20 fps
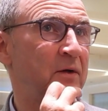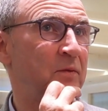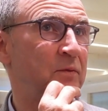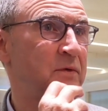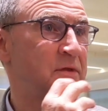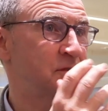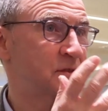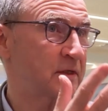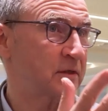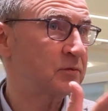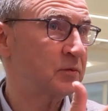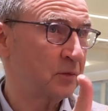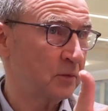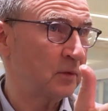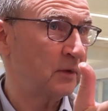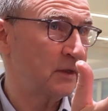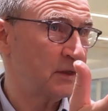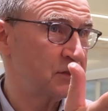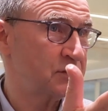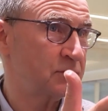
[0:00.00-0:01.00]
we said,
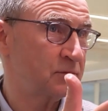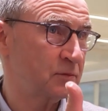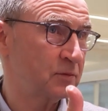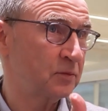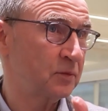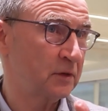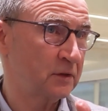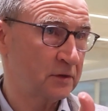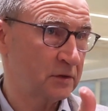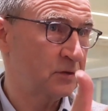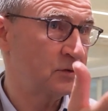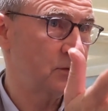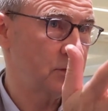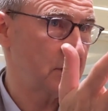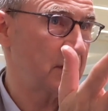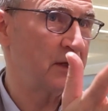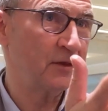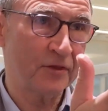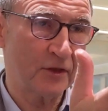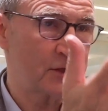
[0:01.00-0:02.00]
well, listen,
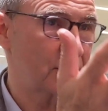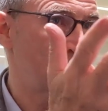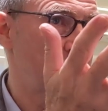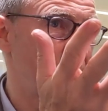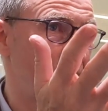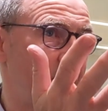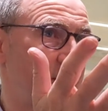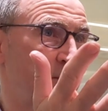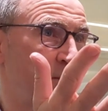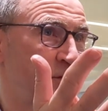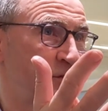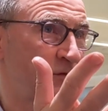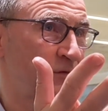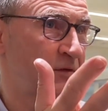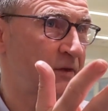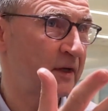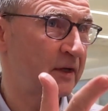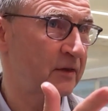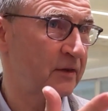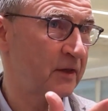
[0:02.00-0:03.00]
thank you very much for
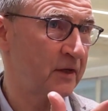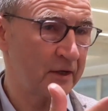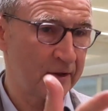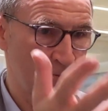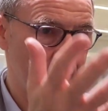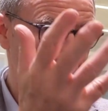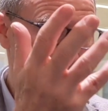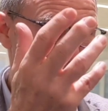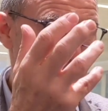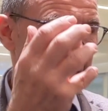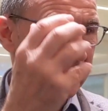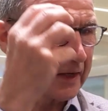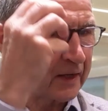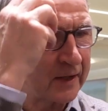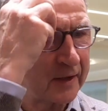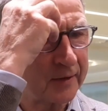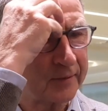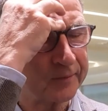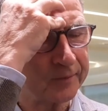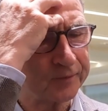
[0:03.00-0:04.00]
that there.
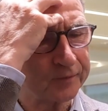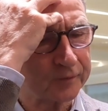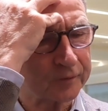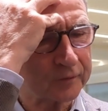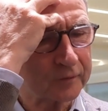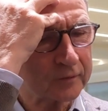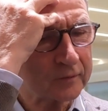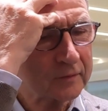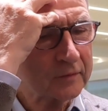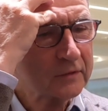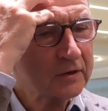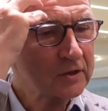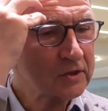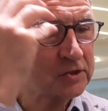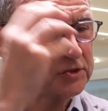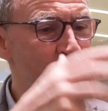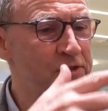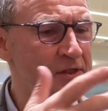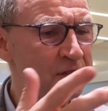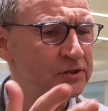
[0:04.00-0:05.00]

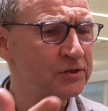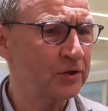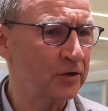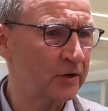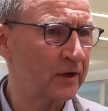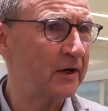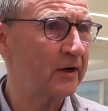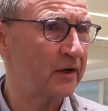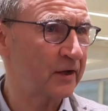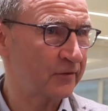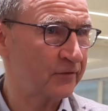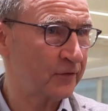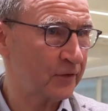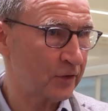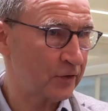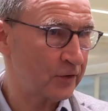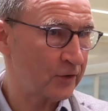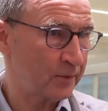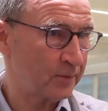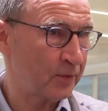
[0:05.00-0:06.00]
She's now early for
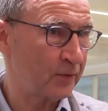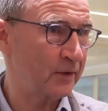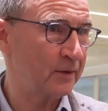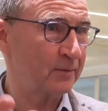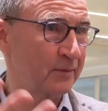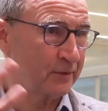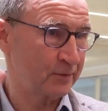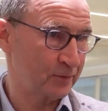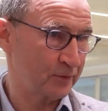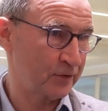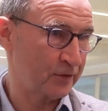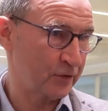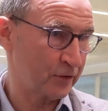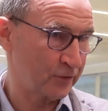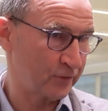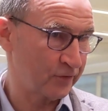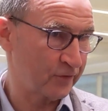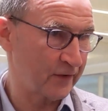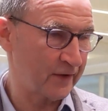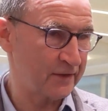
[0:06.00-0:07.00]
her appointment with her
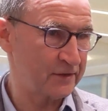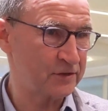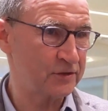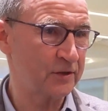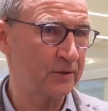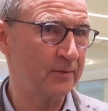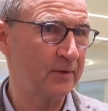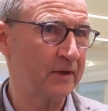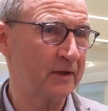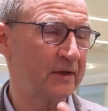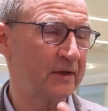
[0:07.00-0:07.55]
friends coming